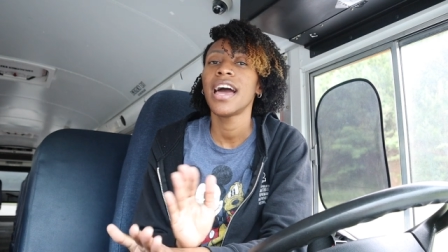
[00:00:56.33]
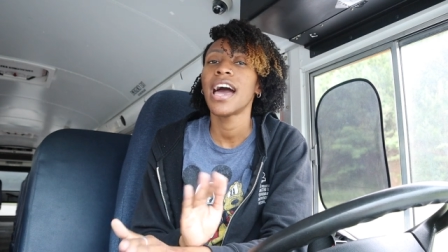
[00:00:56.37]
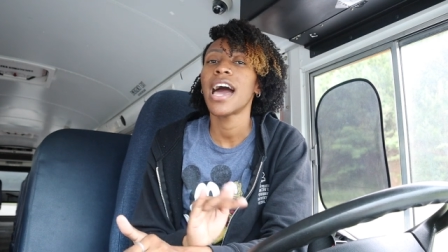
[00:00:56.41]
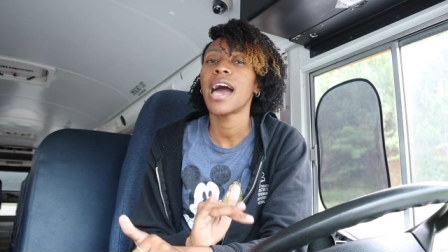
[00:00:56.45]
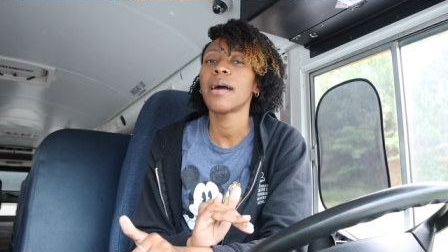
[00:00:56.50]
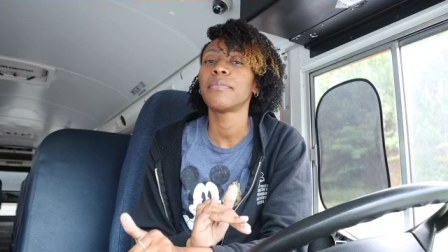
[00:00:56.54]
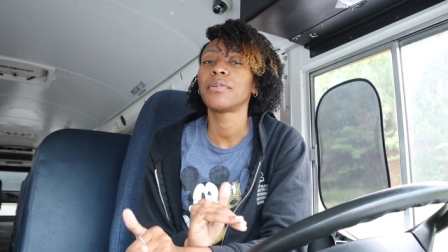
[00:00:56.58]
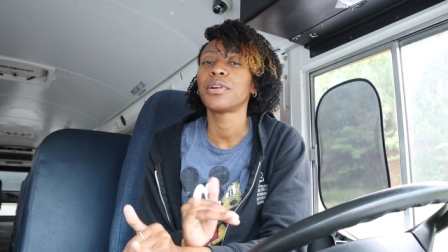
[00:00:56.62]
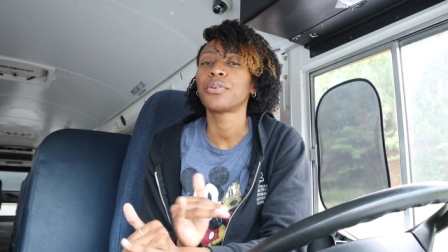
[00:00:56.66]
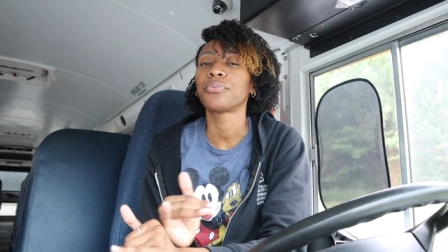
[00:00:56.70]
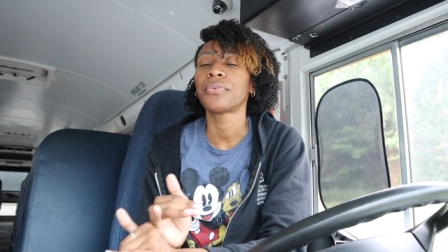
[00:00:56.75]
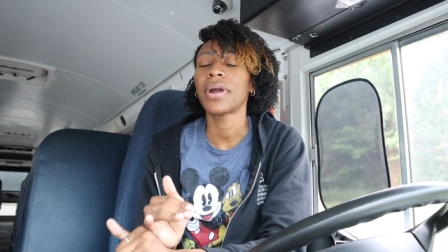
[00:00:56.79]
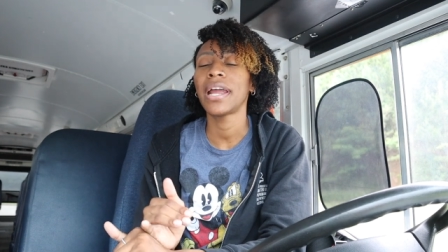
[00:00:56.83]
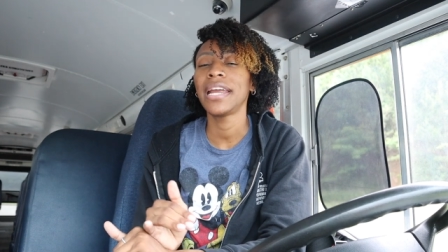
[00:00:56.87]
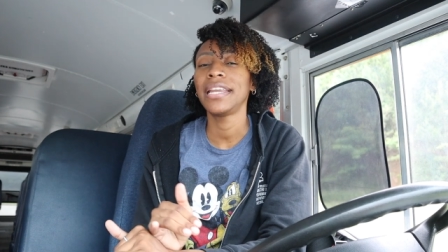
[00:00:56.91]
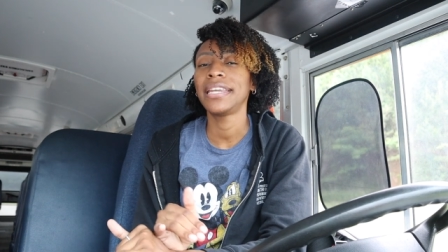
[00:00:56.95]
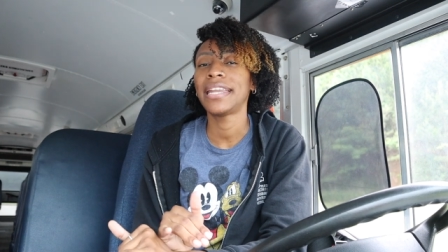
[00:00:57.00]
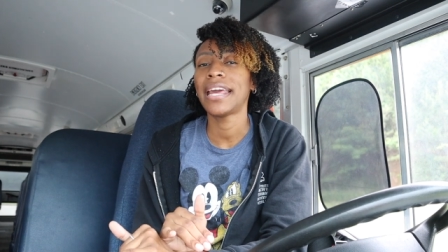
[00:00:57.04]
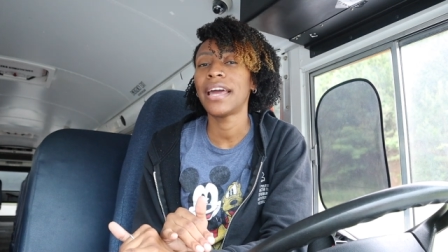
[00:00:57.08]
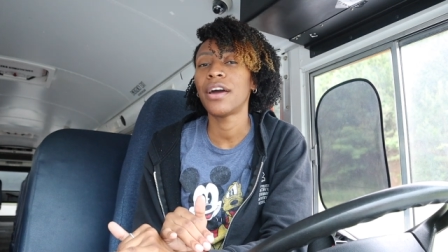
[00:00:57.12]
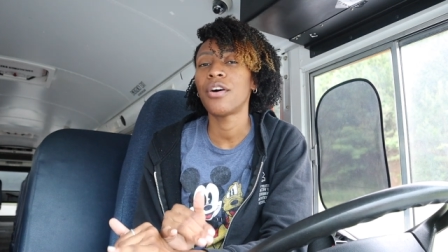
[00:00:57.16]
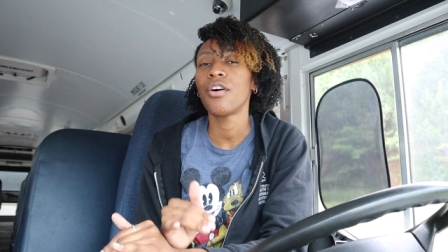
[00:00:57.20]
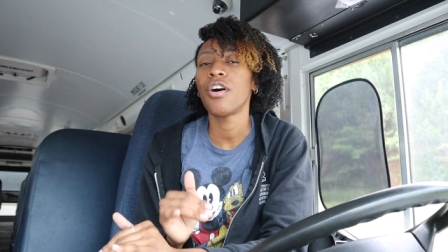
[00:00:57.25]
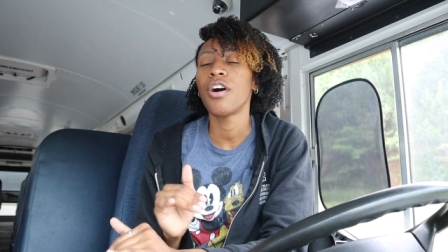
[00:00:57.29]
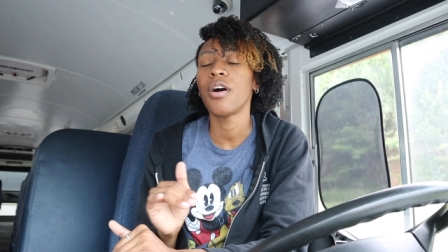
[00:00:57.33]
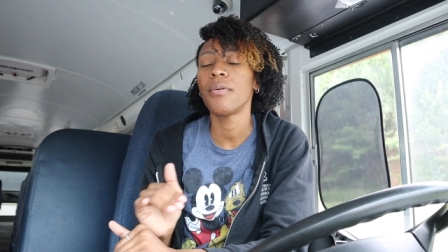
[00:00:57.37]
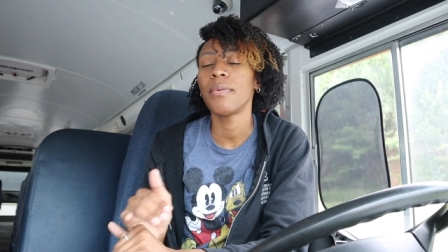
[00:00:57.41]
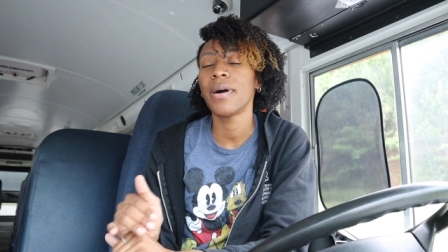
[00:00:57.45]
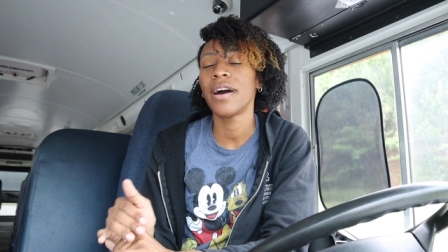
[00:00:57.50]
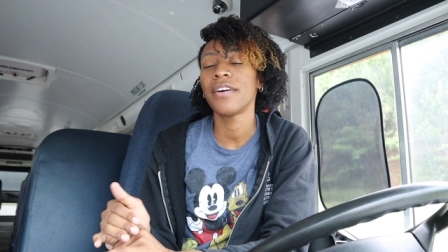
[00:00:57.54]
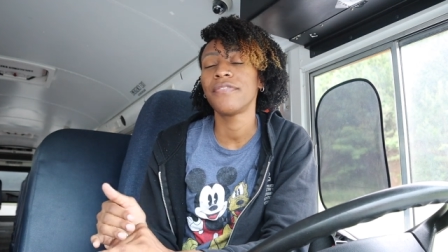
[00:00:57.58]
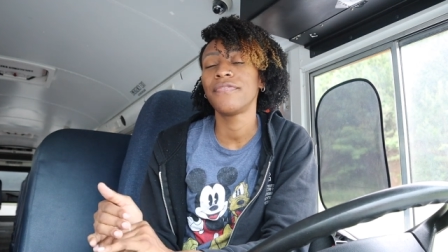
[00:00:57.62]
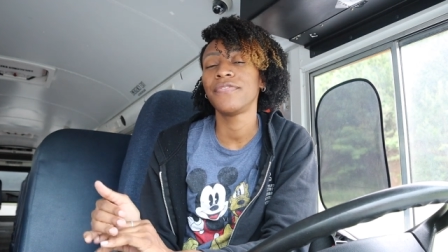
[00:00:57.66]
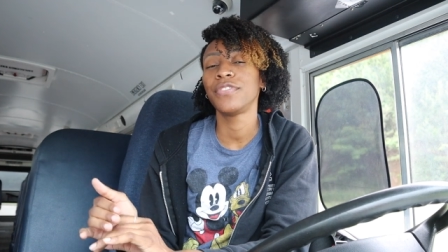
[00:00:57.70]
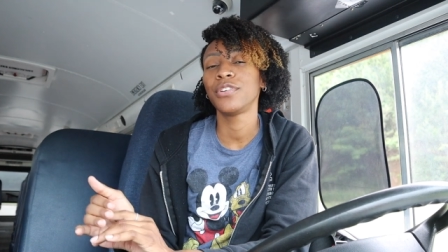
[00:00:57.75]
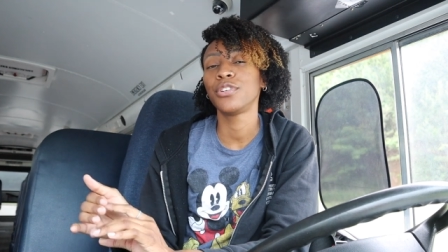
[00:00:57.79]
I've been writing down all
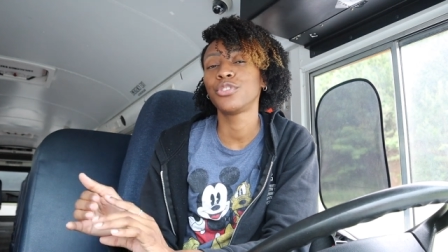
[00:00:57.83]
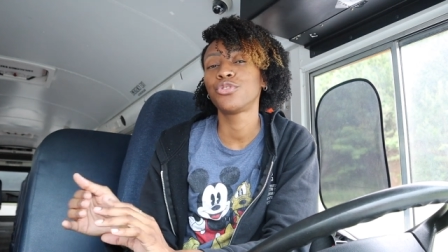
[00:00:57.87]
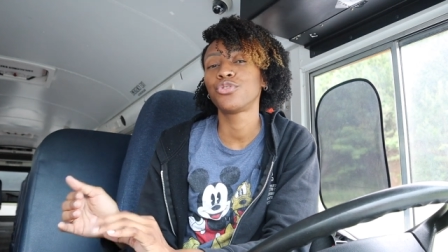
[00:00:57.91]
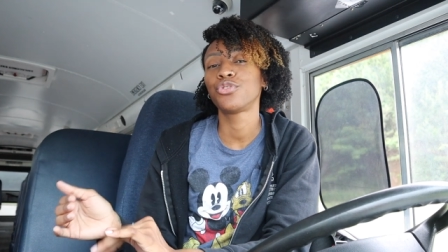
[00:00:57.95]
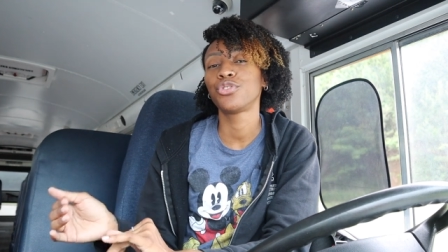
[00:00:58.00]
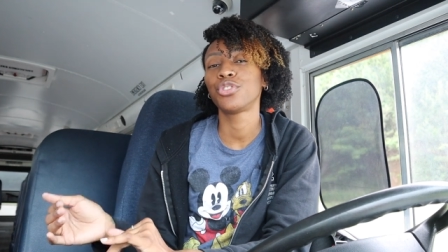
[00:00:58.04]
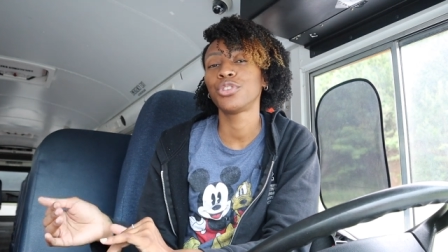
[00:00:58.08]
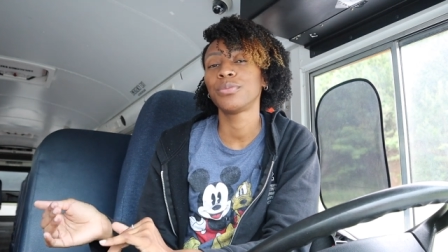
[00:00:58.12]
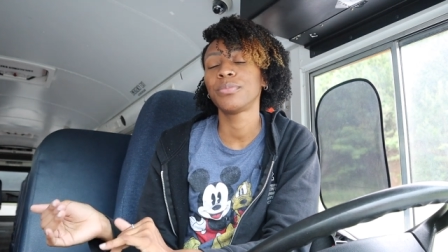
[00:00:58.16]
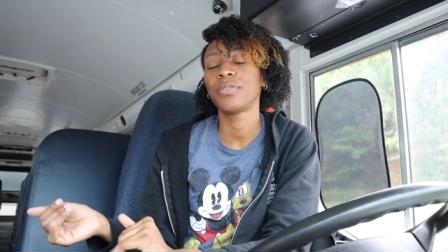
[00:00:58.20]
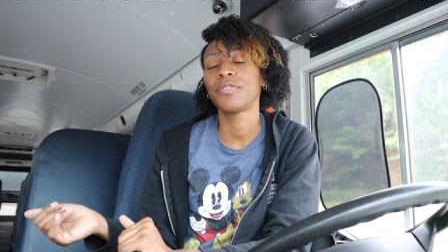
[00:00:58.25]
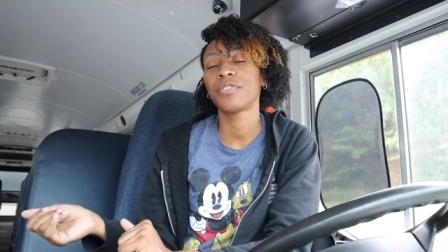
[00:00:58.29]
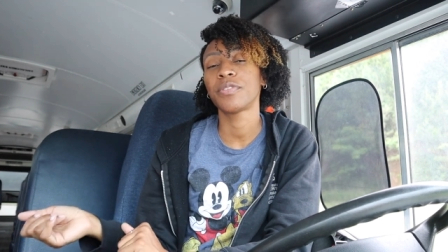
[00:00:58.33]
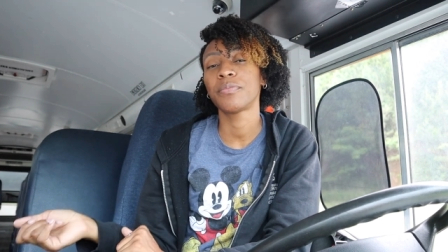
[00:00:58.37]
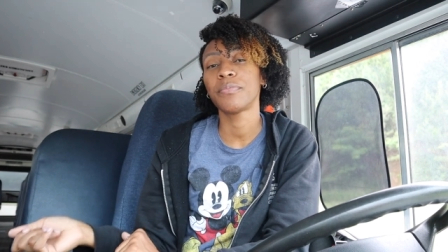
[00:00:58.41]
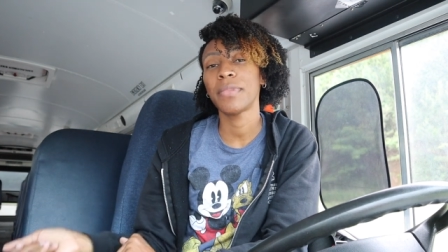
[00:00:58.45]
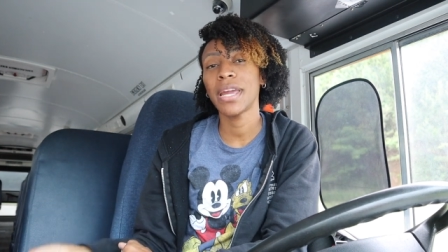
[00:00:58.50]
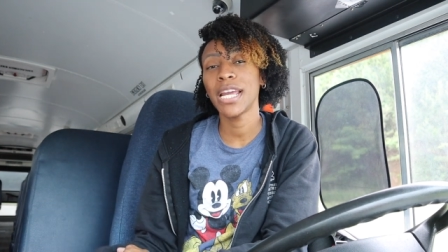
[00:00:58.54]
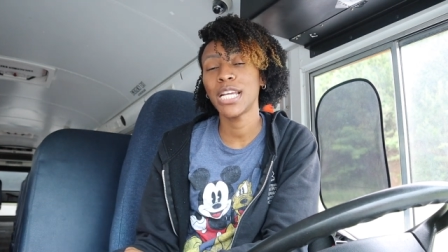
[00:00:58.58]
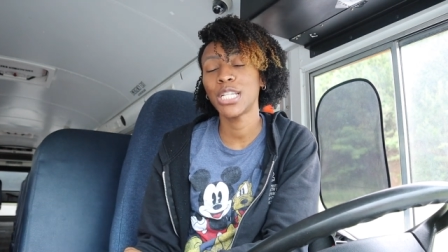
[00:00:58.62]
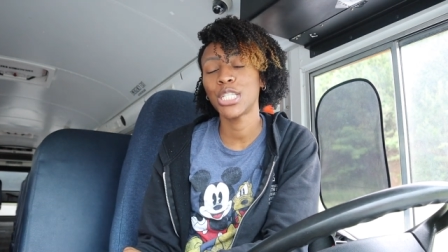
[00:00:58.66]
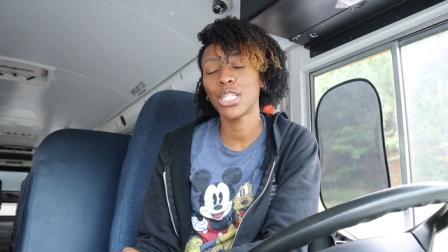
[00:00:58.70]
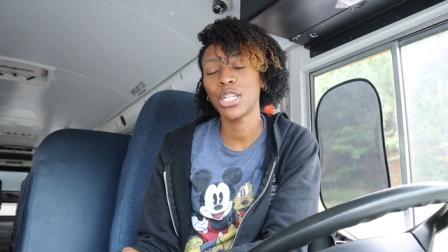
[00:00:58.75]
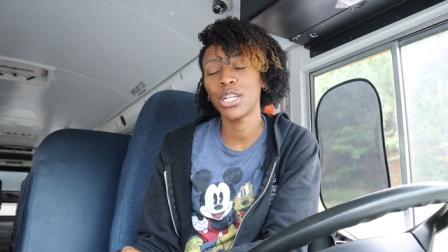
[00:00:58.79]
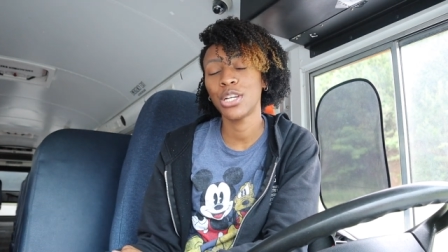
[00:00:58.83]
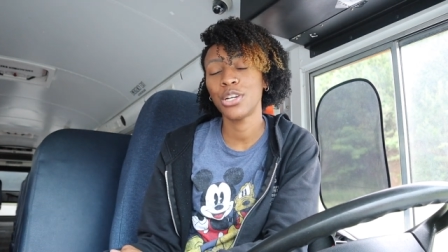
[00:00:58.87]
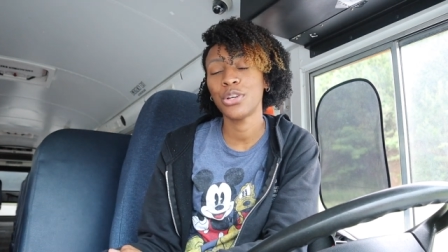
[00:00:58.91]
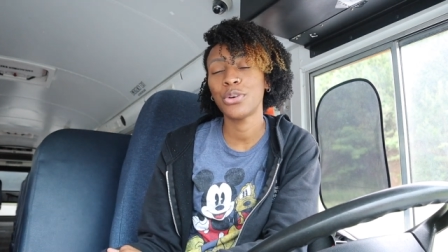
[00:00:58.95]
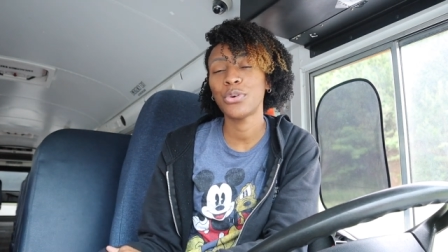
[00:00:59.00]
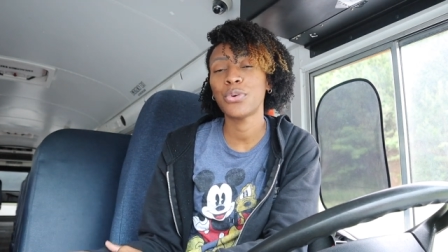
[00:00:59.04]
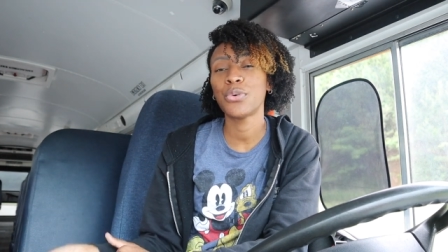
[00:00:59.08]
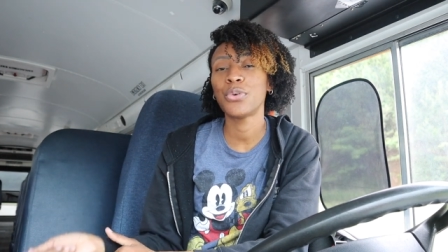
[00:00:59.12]
my field trip information